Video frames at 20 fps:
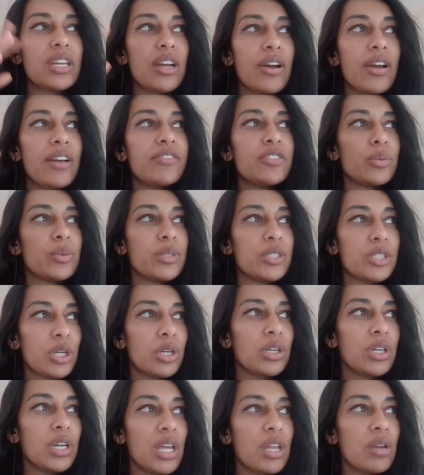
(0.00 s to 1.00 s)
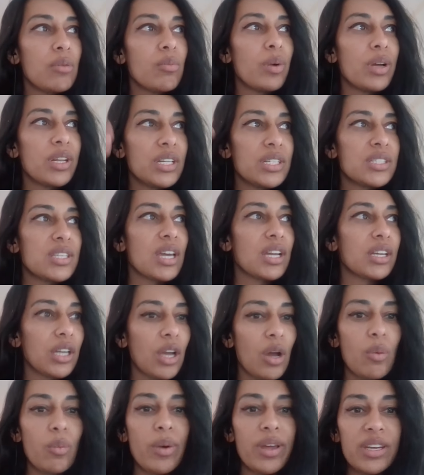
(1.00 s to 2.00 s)
now I have to return it. When does that
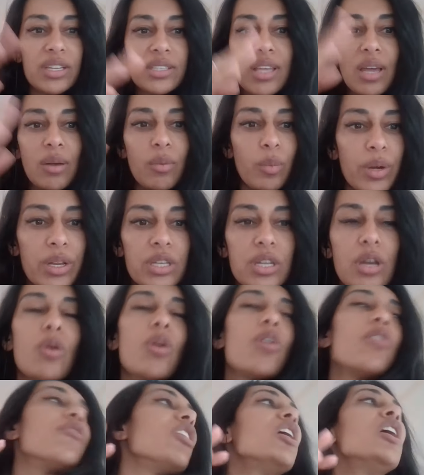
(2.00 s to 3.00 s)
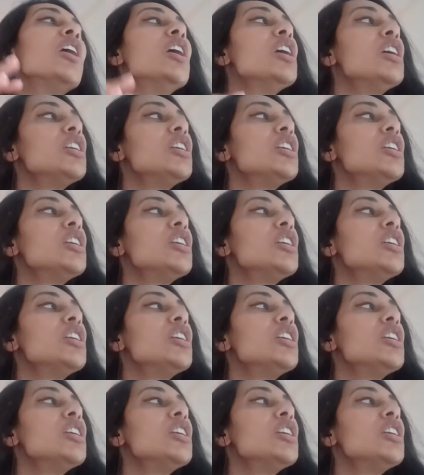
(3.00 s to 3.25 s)
go? When does that window over?